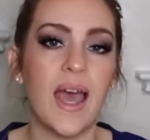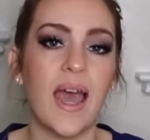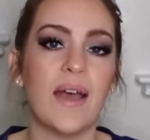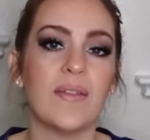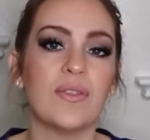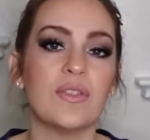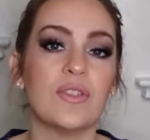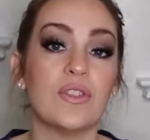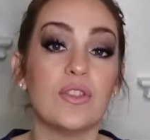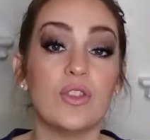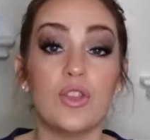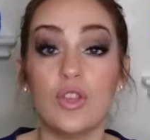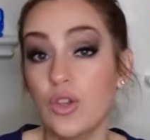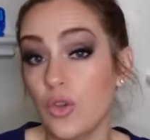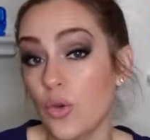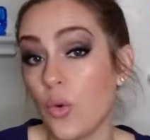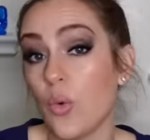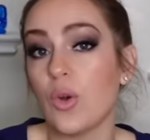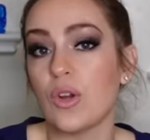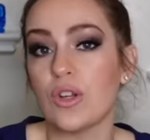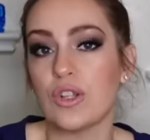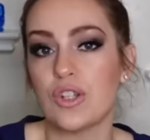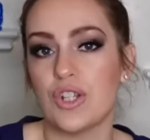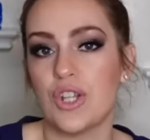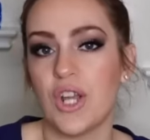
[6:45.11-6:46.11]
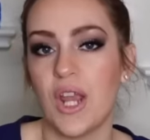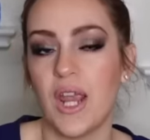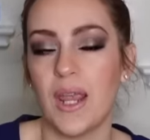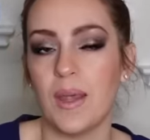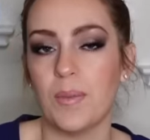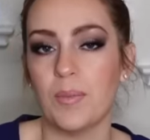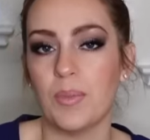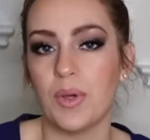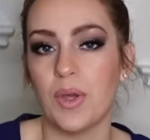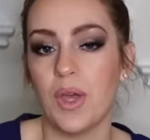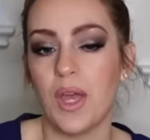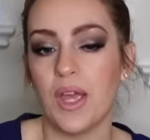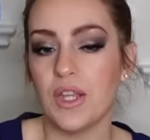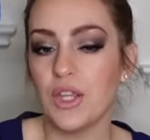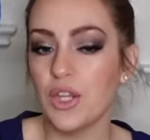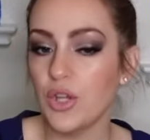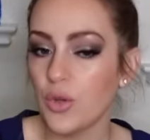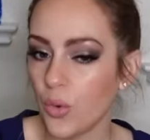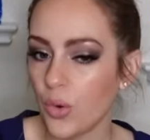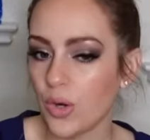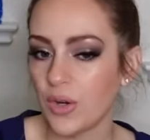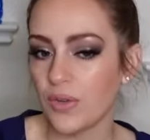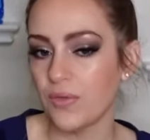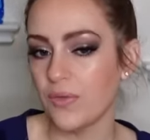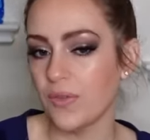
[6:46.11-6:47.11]
and your shape
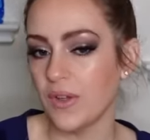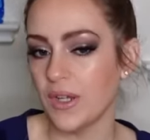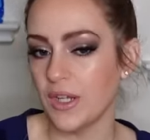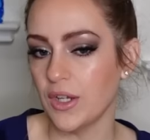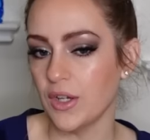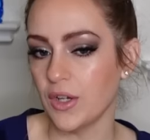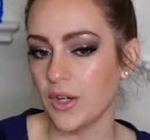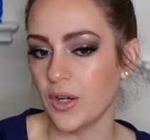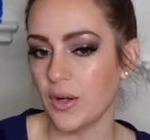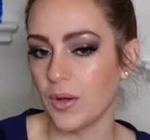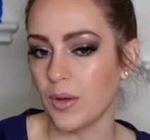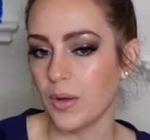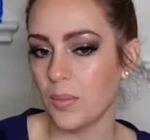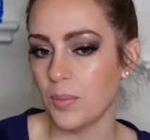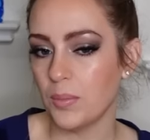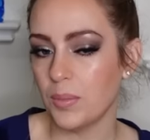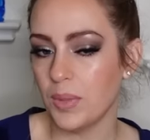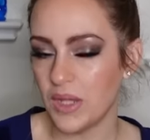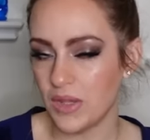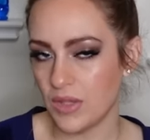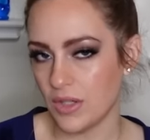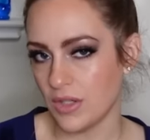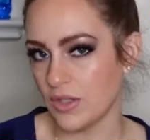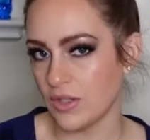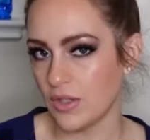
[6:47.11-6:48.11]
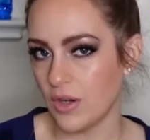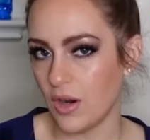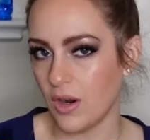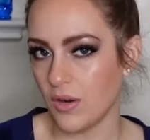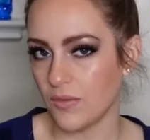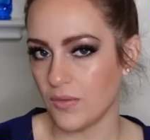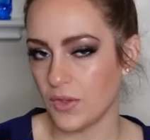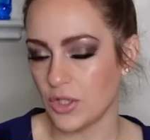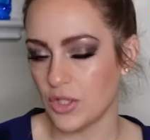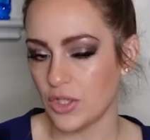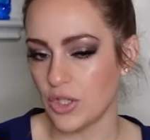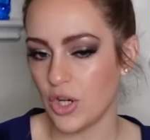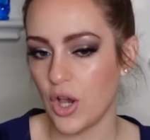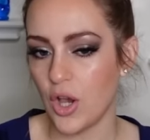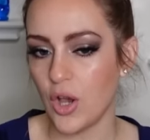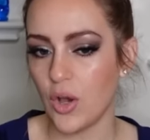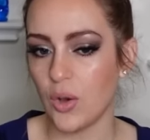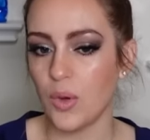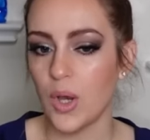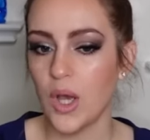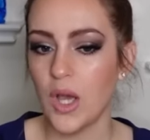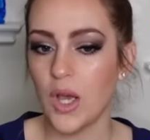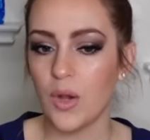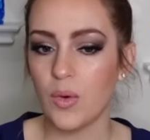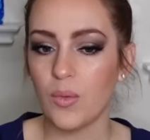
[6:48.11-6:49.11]
your figure be the star of the show